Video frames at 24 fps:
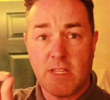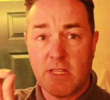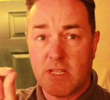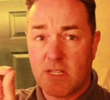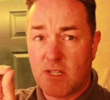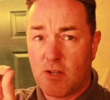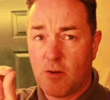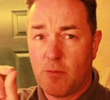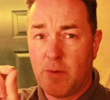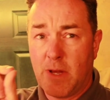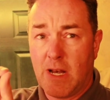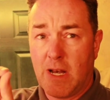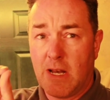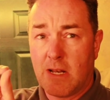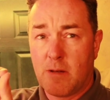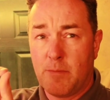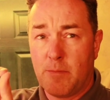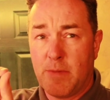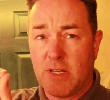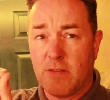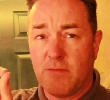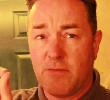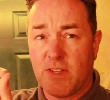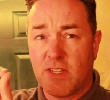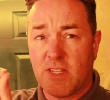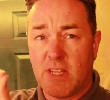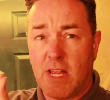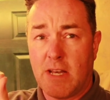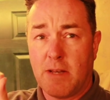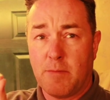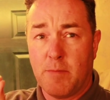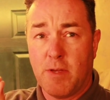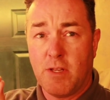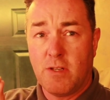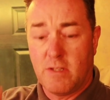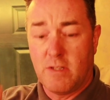there'll still be a little bit of
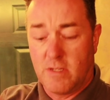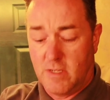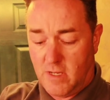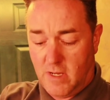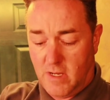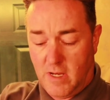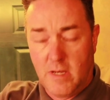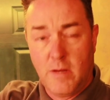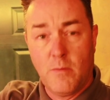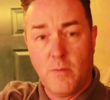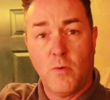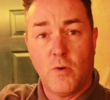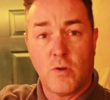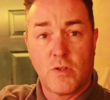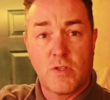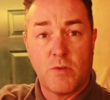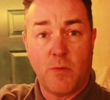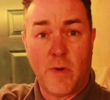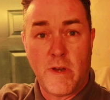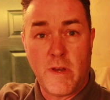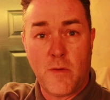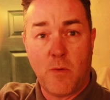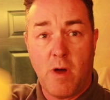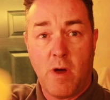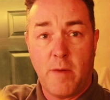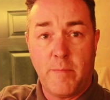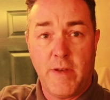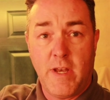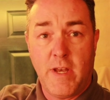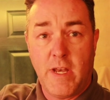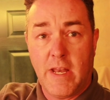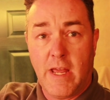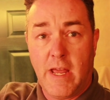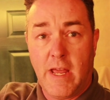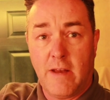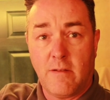sediment in your water when you wipe
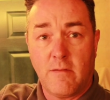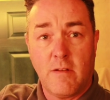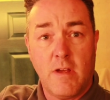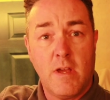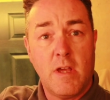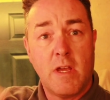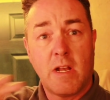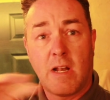it down.